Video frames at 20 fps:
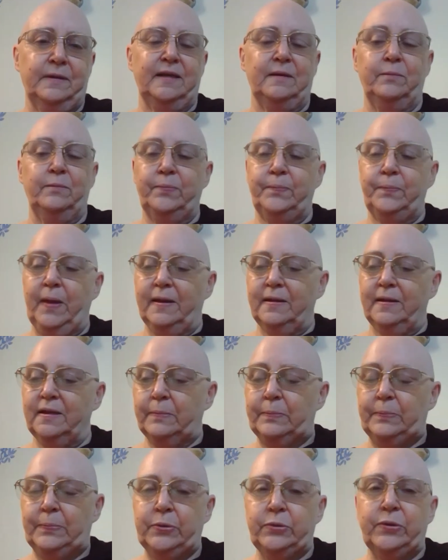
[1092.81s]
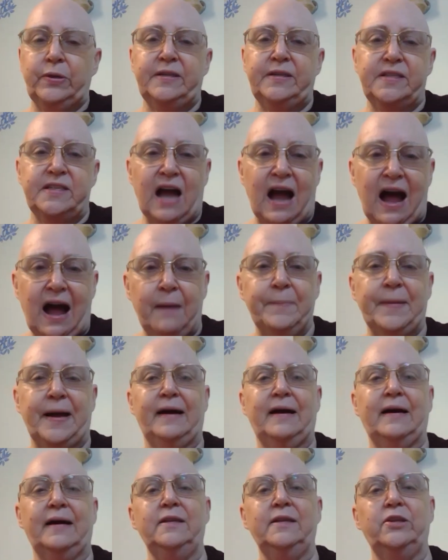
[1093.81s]
In, in the Buddha
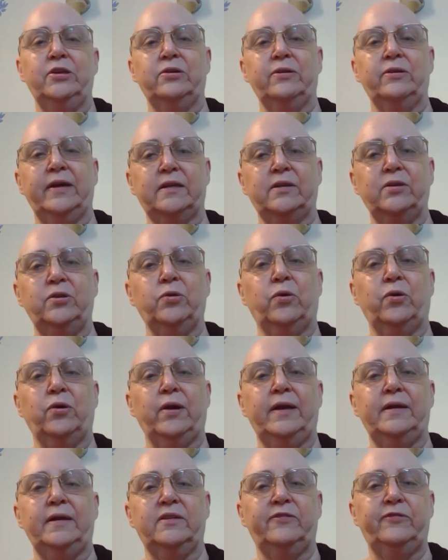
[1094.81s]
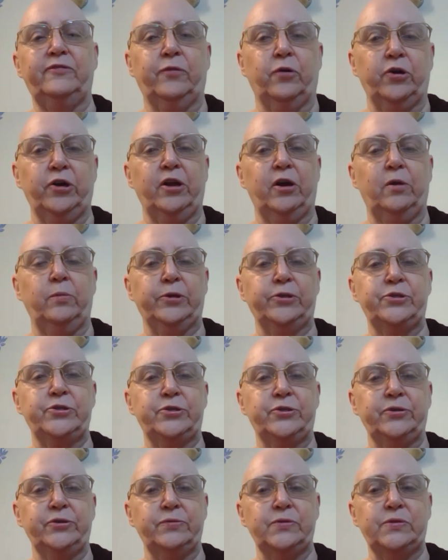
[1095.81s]
Dhamma, you're ignoring the Four Noble
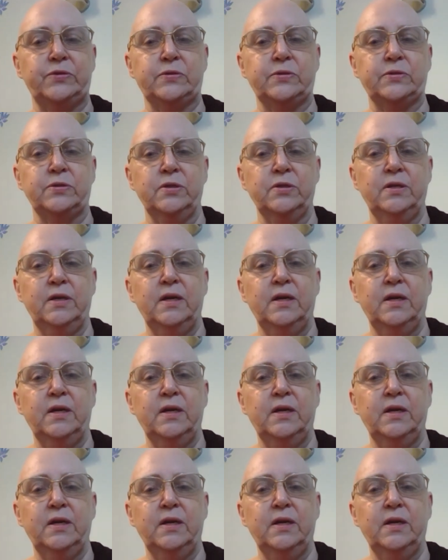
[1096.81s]
Truths,